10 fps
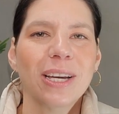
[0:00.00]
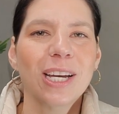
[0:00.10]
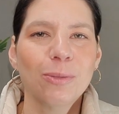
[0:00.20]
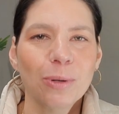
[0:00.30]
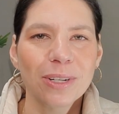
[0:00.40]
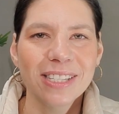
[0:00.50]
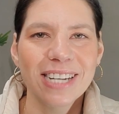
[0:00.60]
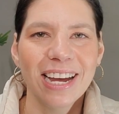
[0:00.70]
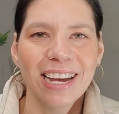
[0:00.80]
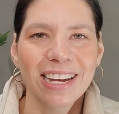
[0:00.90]
Because we were
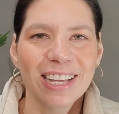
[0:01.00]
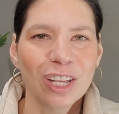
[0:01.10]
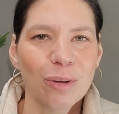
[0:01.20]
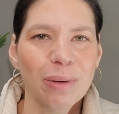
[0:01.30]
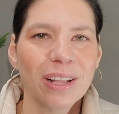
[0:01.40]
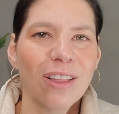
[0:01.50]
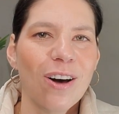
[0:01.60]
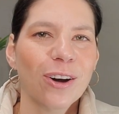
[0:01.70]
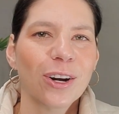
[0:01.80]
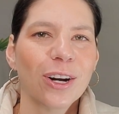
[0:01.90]
staying a little bit
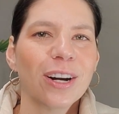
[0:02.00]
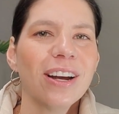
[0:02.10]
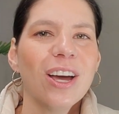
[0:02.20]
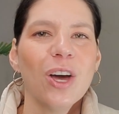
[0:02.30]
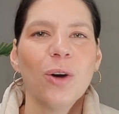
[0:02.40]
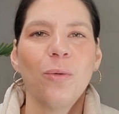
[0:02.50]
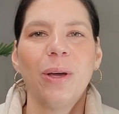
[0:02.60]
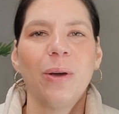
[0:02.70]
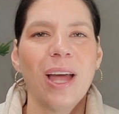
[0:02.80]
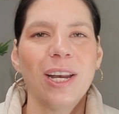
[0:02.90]
longer,
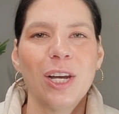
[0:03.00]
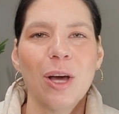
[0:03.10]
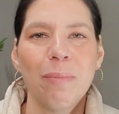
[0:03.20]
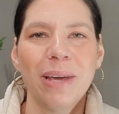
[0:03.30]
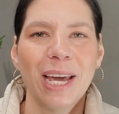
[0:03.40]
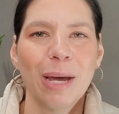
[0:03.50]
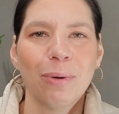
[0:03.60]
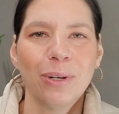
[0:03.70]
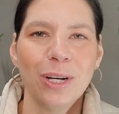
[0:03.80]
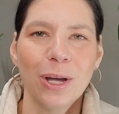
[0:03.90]
we ended up being
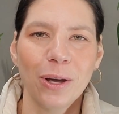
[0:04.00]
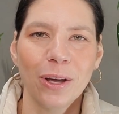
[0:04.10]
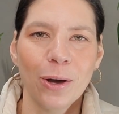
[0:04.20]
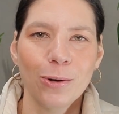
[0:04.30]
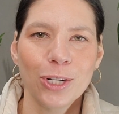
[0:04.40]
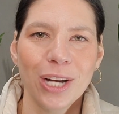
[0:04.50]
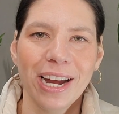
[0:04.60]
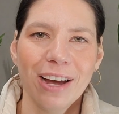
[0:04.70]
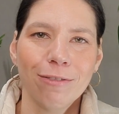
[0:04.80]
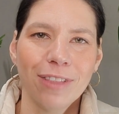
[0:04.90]
able to
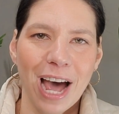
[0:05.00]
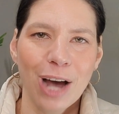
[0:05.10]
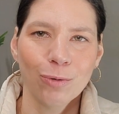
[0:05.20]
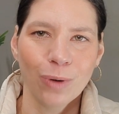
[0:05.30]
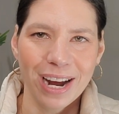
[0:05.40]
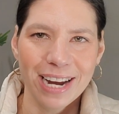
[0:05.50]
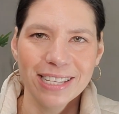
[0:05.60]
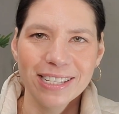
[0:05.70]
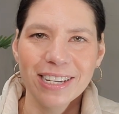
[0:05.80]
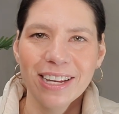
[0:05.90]
negotiate a flat
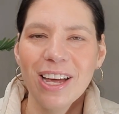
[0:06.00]
rate.